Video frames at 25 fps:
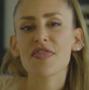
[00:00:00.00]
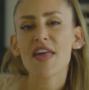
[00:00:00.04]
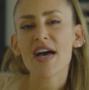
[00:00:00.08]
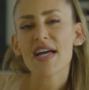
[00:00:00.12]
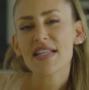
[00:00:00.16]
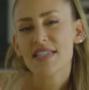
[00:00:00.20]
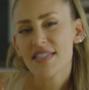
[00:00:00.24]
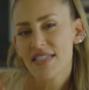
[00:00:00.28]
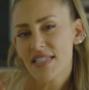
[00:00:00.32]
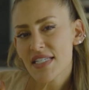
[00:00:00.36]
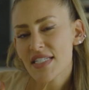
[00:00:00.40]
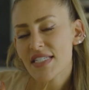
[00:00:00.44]

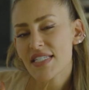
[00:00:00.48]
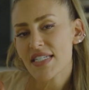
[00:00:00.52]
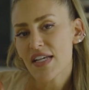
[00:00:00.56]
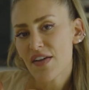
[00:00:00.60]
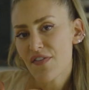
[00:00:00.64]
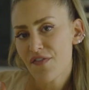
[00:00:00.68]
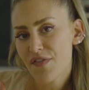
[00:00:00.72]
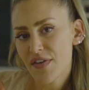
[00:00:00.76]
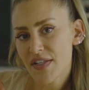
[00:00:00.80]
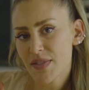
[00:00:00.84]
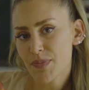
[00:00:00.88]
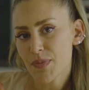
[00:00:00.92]
that's the
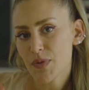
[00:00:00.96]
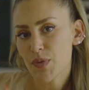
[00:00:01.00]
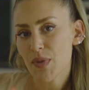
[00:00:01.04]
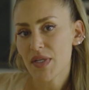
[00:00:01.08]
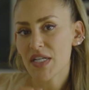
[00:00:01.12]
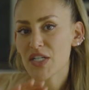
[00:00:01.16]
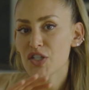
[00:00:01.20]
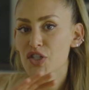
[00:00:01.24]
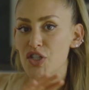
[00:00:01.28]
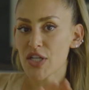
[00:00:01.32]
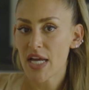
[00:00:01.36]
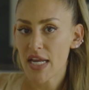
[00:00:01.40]
difference
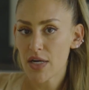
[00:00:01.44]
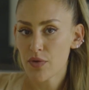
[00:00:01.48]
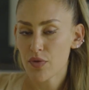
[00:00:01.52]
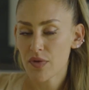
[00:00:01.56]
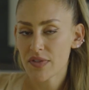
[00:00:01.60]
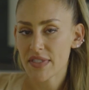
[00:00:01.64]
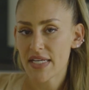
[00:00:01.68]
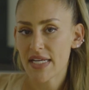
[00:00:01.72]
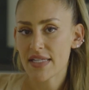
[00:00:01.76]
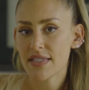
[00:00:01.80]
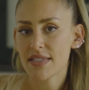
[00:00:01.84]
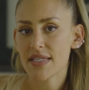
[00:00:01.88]
between a
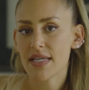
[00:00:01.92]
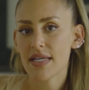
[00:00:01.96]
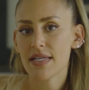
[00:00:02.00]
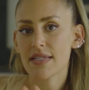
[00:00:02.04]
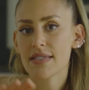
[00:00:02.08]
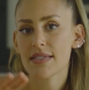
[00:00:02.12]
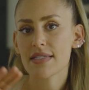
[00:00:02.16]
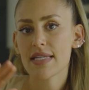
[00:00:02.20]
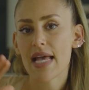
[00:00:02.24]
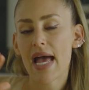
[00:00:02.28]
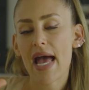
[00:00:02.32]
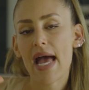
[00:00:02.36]
general
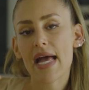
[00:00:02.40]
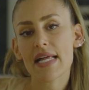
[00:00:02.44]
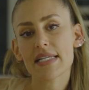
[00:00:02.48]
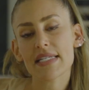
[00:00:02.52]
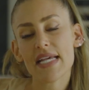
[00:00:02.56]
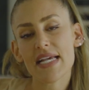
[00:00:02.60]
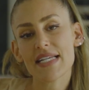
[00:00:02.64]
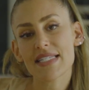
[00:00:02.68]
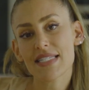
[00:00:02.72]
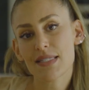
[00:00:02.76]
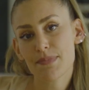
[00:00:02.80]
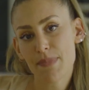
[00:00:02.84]
dentist
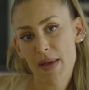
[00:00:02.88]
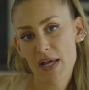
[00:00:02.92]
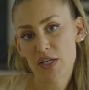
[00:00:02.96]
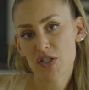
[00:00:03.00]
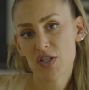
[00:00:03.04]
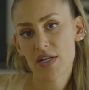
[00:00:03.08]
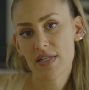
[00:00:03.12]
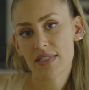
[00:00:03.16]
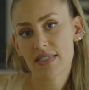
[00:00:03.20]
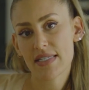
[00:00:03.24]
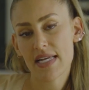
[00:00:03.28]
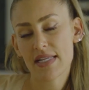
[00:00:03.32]
and a
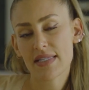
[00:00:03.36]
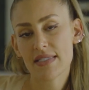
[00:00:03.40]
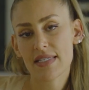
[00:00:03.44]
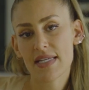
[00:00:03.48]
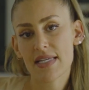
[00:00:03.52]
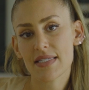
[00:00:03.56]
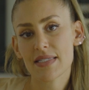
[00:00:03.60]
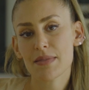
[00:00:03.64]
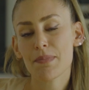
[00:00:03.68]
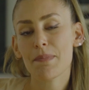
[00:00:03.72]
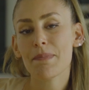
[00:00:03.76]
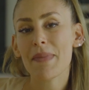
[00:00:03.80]
specialist
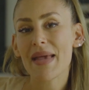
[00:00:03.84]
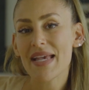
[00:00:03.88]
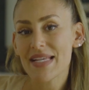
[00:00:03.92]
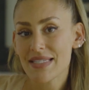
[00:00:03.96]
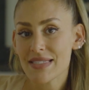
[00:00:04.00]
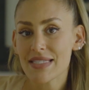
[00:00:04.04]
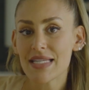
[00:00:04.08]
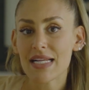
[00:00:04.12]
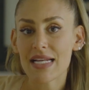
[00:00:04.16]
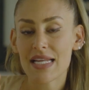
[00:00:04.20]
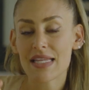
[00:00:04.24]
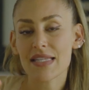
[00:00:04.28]
dentist.
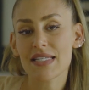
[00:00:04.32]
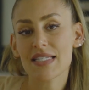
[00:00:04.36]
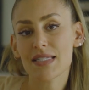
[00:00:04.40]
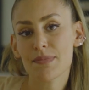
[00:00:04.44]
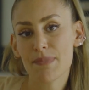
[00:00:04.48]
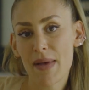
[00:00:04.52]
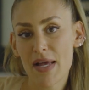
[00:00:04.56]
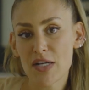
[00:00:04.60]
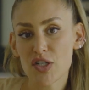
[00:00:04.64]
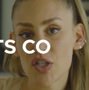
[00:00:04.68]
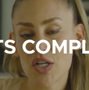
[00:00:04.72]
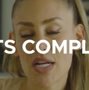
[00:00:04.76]
Basically, the
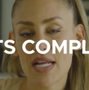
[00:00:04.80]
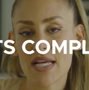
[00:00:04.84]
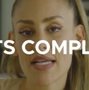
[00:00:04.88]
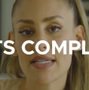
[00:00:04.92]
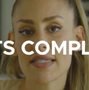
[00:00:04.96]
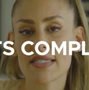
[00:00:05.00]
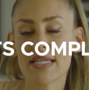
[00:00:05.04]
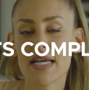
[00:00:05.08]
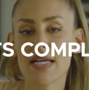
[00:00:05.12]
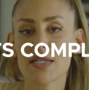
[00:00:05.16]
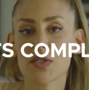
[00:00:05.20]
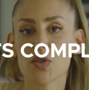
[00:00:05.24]

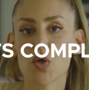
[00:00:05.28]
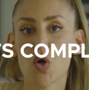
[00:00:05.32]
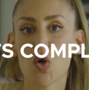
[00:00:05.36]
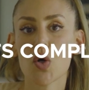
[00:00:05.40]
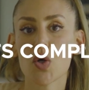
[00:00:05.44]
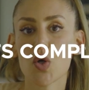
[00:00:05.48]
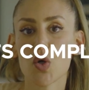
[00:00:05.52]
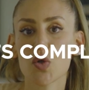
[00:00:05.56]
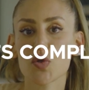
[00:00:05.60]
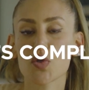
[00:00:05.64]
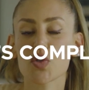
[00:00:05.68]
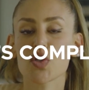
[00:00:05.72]
specialist has
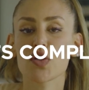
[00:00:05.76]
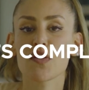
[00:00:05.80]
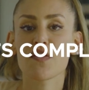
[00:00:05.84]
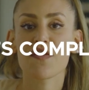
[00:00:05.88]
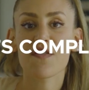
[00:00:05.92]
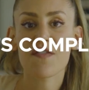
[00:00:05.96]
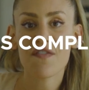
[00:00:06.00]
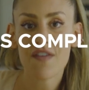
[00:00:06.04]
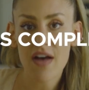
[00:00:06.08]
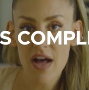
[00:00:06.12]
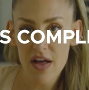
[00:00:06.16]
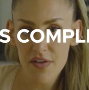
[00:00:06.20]
gone on to do
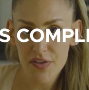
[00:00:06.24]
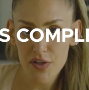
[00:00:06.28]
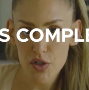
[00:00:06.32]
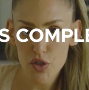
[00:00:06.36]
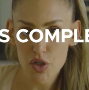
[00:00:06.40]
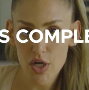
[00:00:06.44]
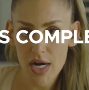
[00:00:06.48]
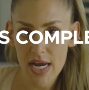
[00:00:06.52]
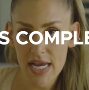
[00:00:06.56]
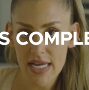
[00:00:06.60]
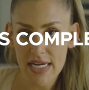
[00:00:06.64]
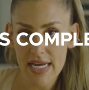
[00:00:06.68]
further
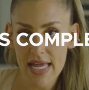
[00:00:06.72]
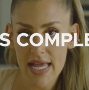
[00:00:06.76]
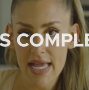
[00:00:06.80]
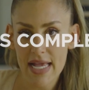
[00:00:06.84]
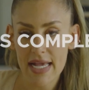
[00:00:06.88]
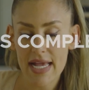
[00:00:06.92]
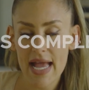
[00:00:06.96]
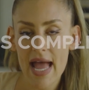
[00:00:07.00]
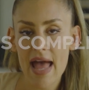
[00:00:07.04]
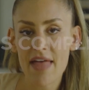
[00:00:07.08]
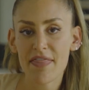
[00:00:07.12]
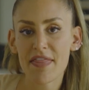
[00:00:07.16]

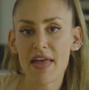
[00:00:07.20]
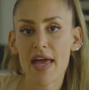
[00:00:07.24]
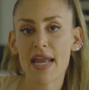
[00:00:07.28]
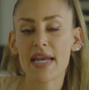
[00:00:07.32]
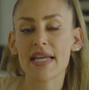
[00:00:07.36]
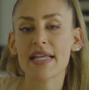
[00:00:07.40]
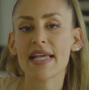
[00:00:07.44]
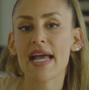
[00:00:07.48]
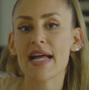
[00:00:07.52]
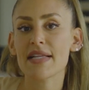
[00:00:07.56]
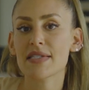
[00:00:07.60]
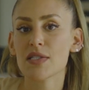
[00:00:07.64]
training and
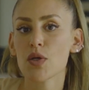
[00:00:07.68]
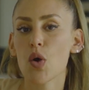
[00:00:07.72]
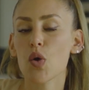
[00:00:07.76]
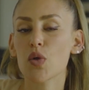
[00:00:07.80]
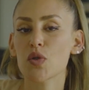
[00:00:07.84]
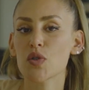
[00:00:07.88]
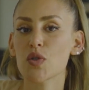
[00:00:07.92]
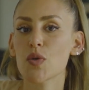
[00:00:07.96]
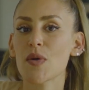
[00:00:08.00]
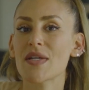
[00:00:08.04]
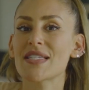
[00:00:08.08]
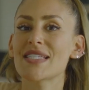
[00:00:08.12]
then gets
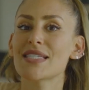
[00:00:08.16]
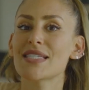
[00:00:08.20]
onto a